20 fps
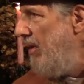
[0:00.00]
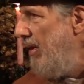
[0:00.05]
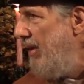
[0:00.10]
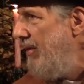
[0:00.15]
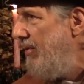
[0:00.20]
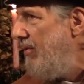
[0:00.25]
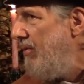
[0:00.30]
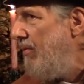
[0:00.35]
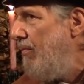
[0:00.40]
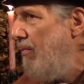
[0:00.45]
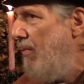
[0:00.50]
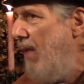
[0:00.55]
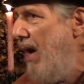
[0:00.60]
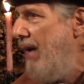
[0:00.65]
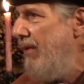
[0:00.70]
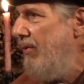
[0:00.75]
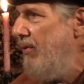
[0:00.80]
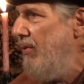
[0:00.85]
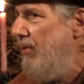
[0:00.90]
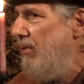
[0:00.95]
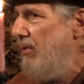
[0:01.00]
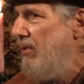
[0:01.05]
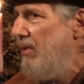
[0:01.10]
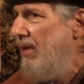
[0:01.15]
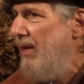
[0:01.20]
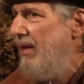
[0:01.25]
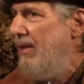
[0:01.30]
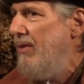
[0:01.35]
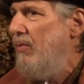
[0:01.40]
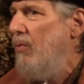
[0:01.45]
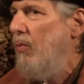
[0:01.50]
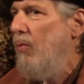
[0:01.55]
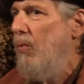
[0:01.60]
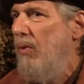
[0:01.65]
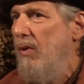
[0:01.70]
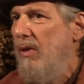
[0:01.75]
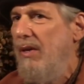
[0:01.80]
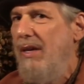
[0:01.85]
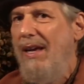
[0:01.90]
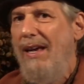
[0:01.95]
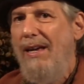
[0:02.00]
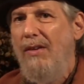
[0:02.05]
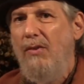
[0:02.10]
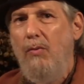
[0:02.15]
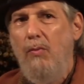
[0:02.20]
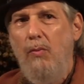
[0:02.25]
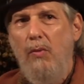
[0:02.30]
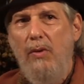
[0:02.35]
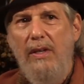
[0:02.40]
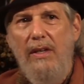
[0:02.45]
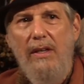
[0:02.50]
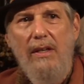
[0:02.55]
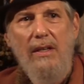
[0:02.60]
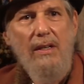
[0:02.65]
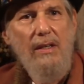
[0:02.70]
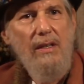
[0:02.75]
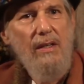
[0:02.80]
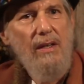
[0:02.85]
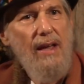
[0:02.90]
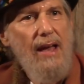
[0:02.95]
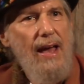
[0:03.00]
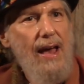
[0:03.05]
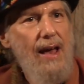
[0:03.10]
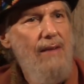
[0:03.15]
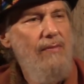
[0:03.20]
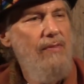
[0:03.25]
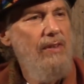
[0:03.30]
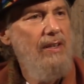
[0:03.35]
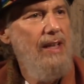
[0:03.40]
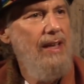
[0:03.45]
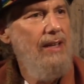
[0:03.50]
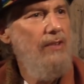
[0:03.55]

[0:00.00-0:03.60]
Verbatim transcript: And Manu said, can't we have an